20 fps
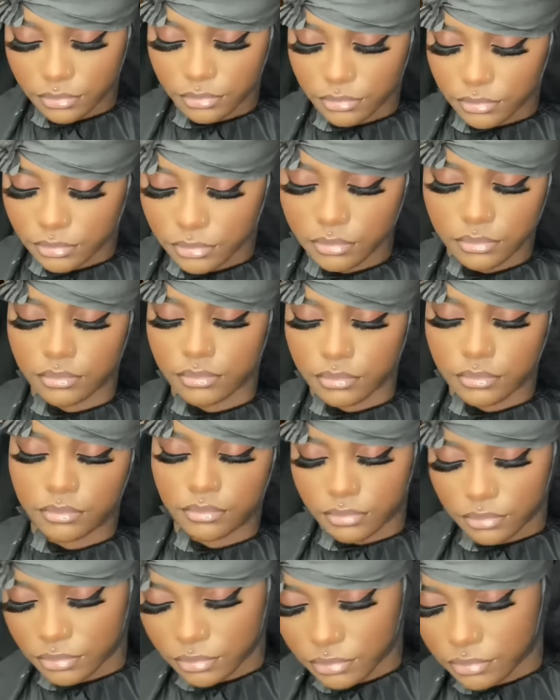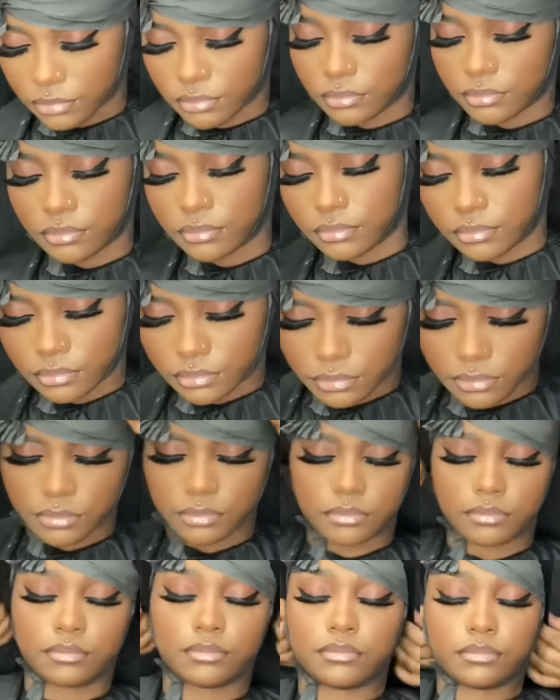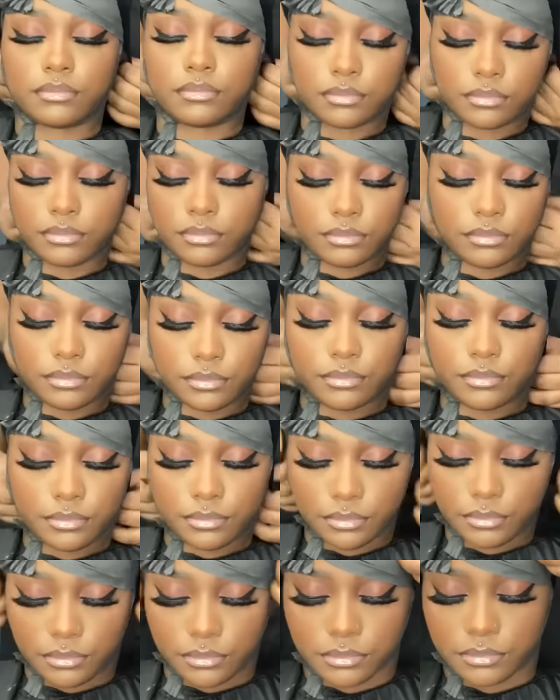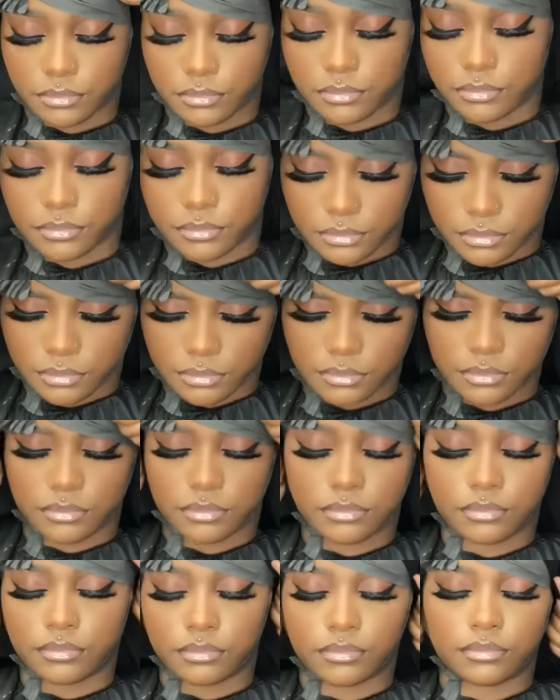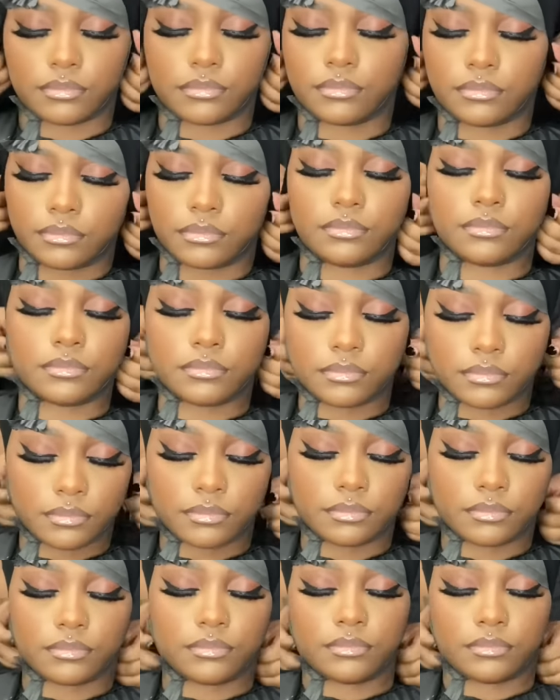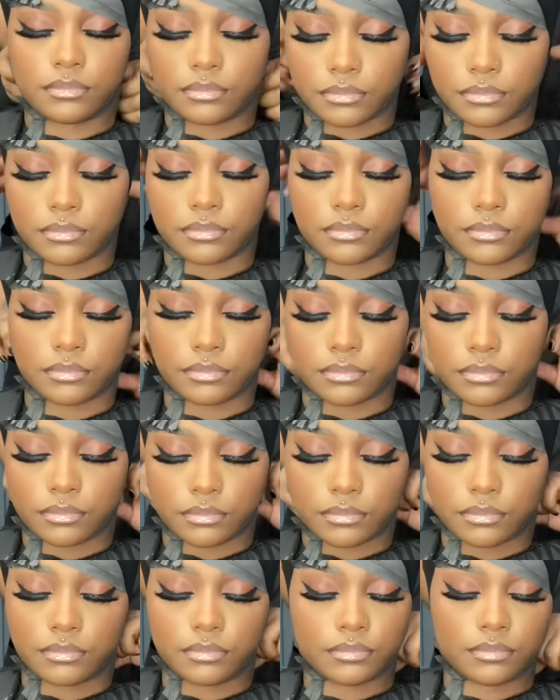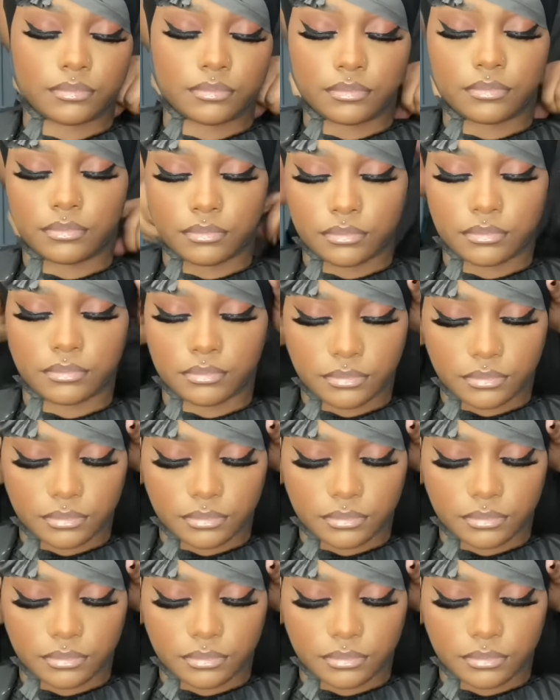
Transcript: will have no glue on your hair, I promise you. I promise you, you will have no